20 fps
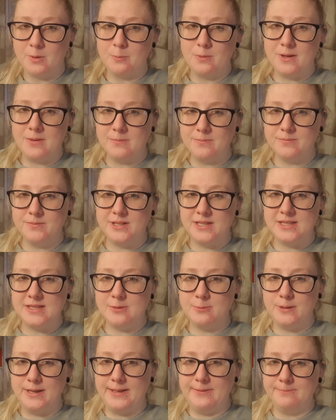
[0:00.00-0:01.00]
well, there's
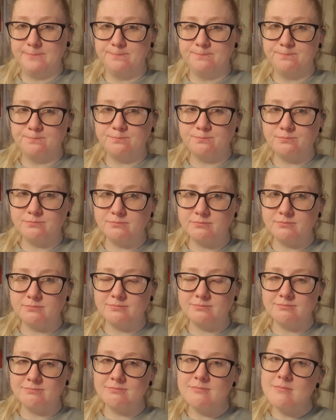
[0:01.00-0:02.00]
the weight.
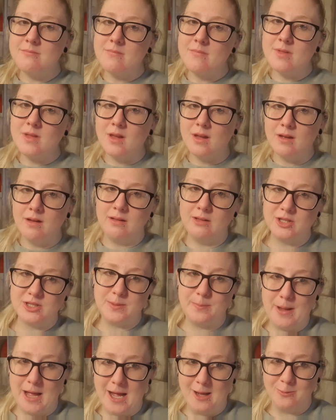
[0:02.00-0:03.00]
I lost
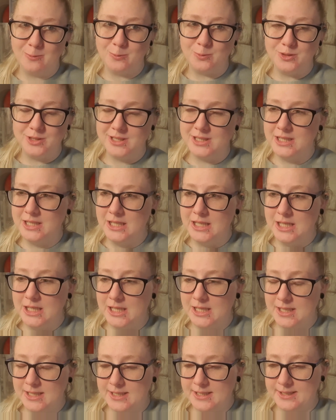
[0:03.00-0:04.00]
a pound.
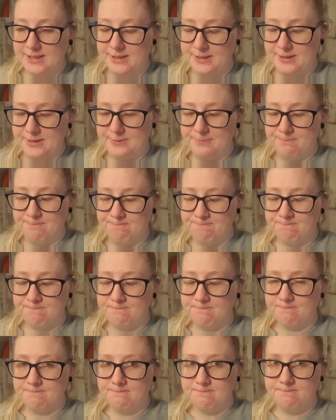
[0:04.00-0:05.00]
Um,
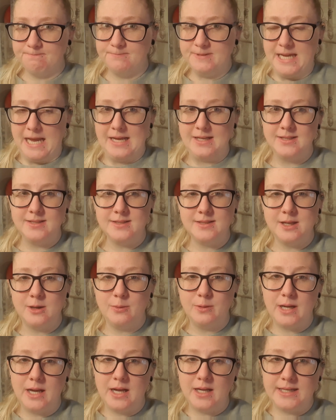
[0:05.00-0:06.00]
yeah,
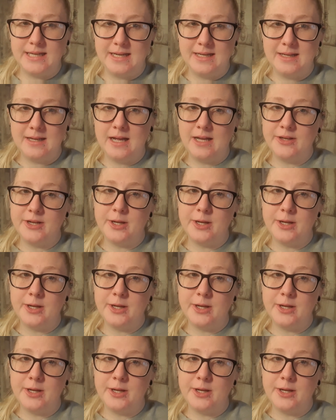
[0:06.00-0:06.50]
so yeah, I